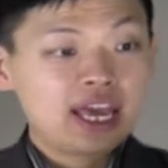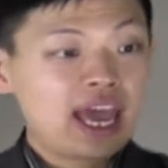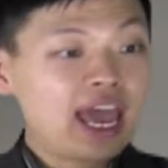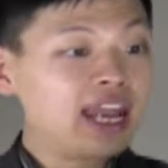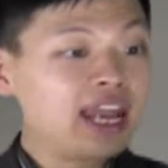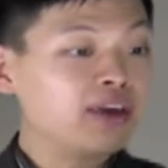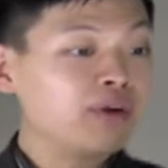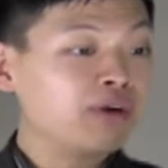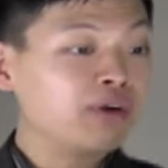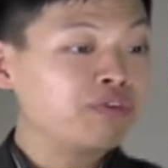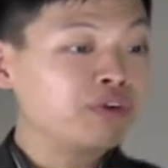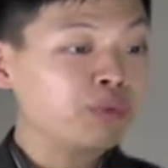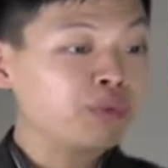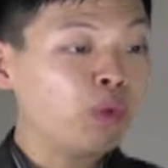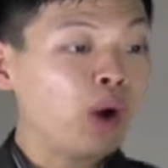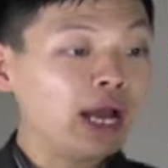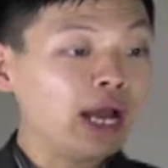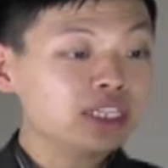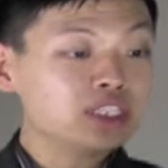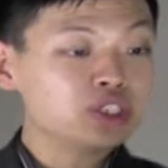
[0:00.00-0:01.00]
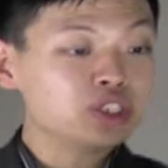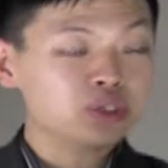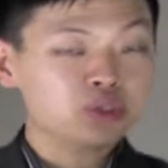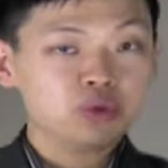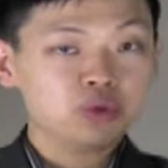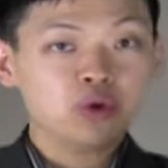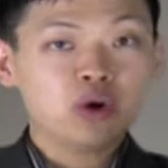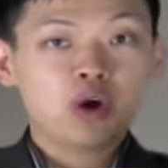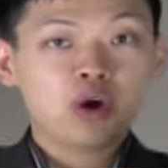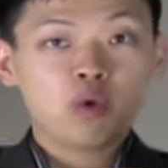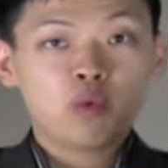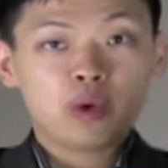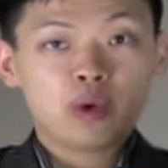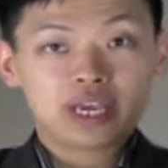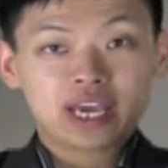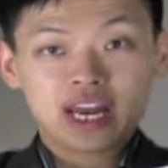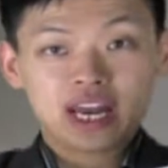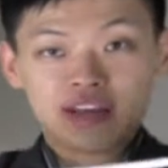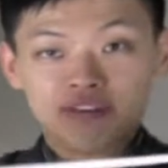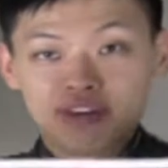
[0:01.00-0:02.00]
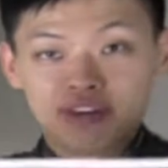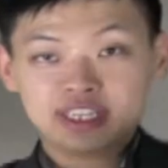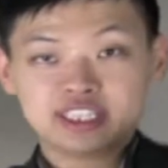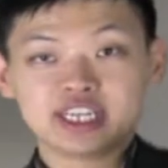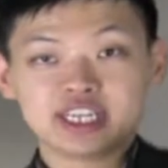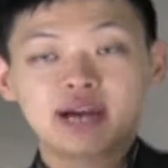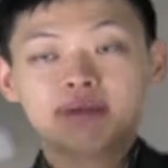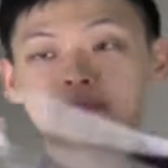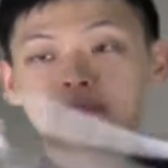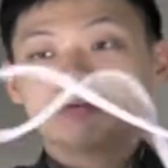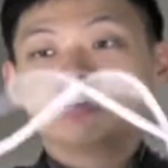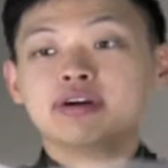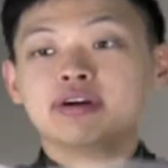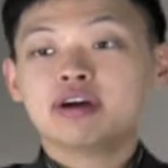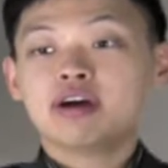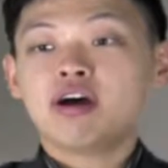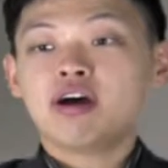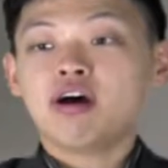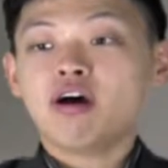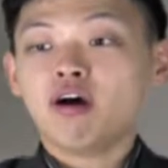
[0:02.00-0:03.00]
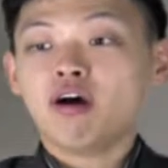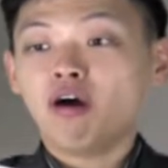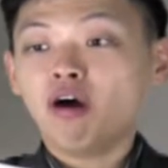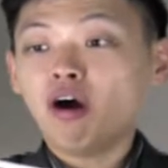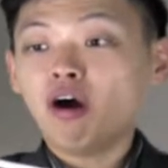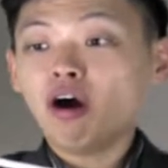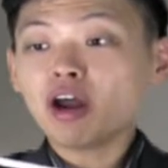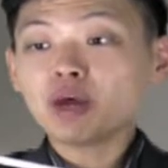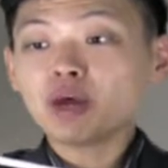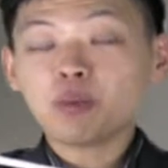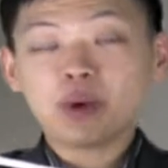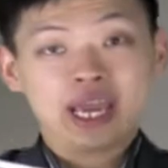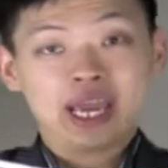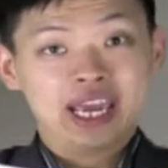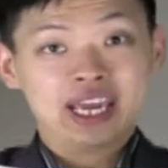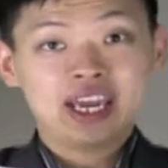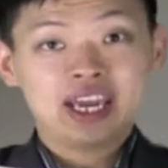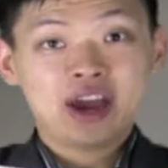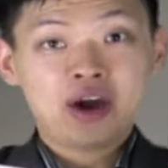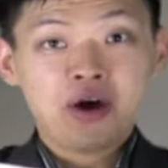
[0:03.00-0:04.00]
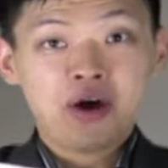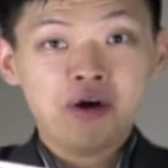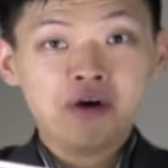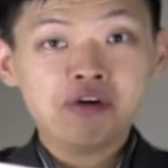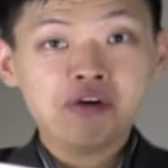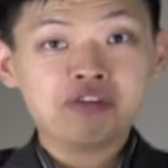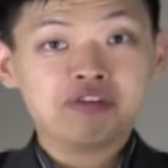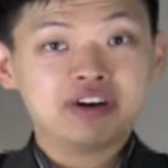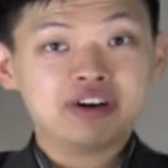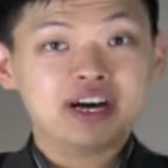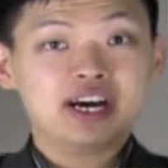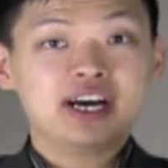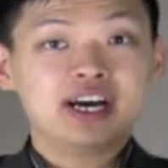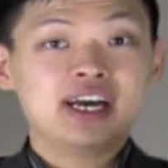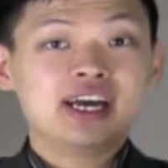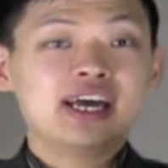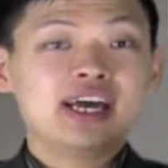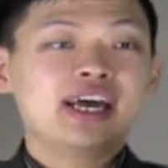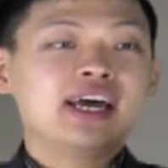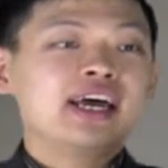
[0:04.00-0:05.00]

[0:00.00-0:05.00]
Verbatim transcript: And if we want to, we can even jump all the way over.